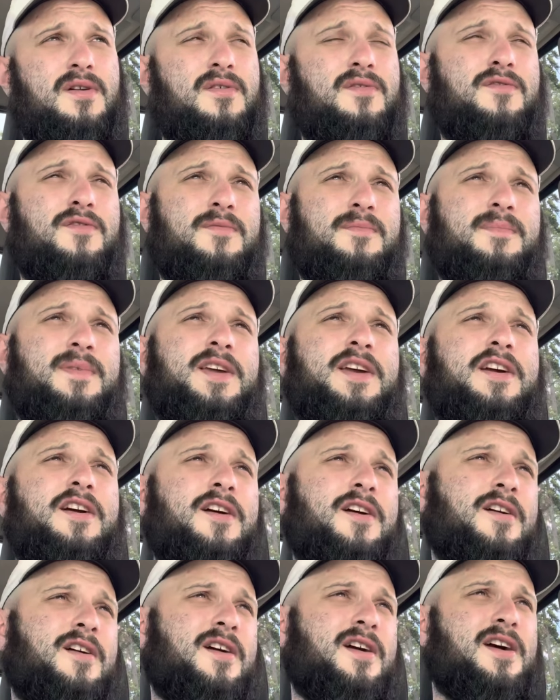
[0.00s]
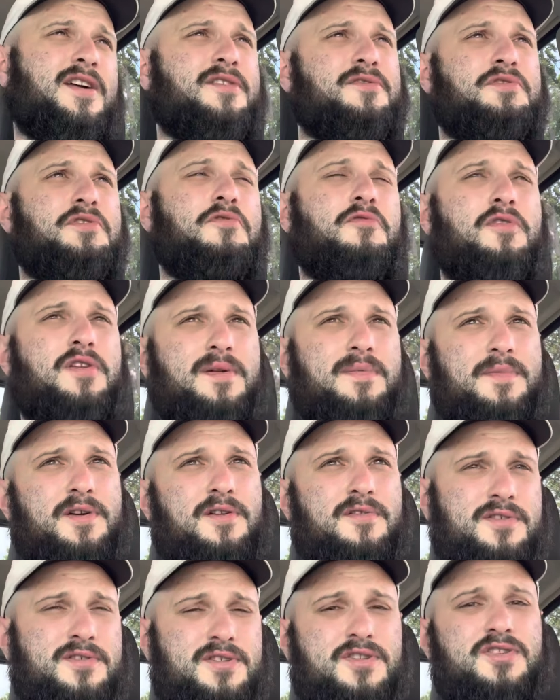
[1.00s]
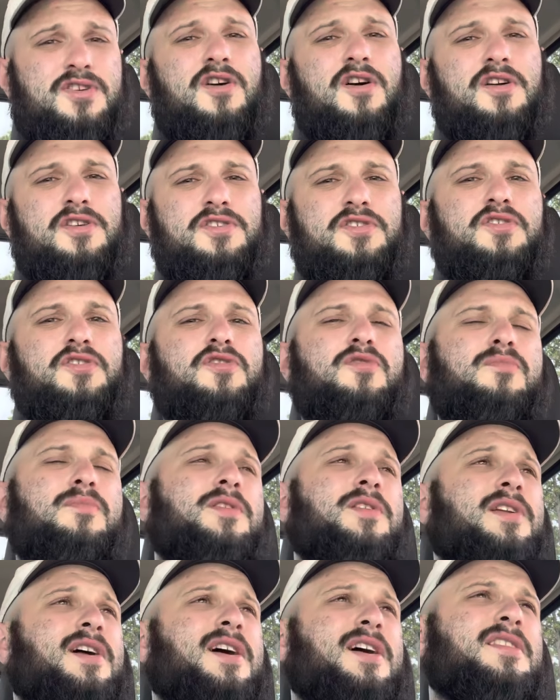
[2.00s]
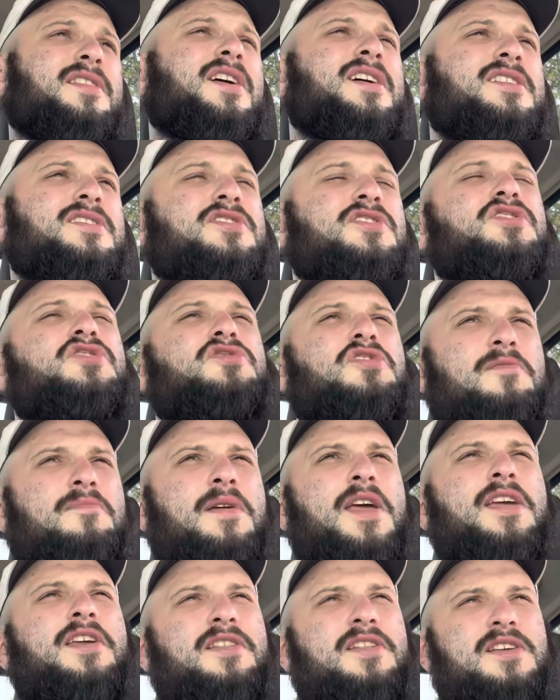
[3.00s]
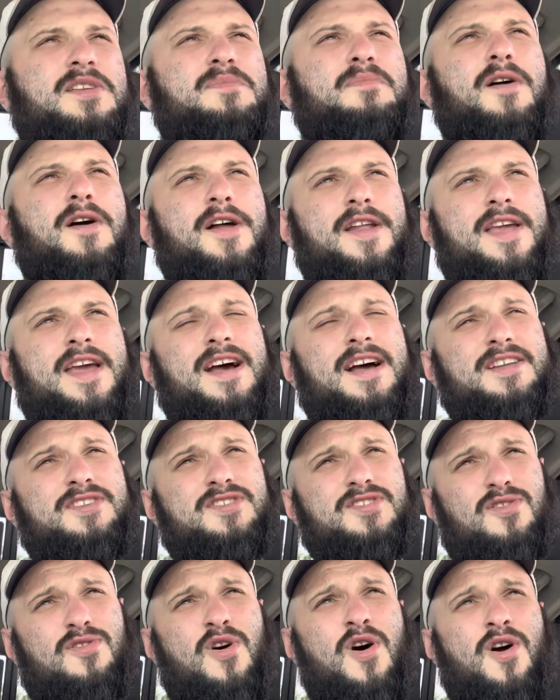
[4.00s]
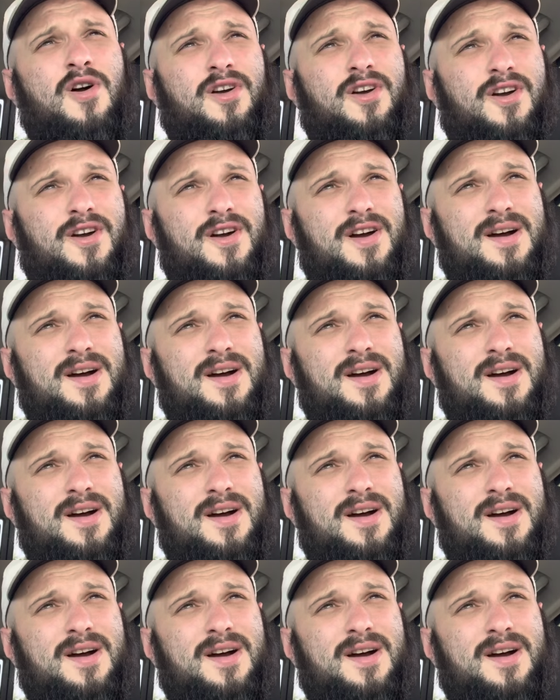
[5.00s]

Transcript: From here, I don't know what I'm going to talk to, but I'd like to start making these podcasts longer.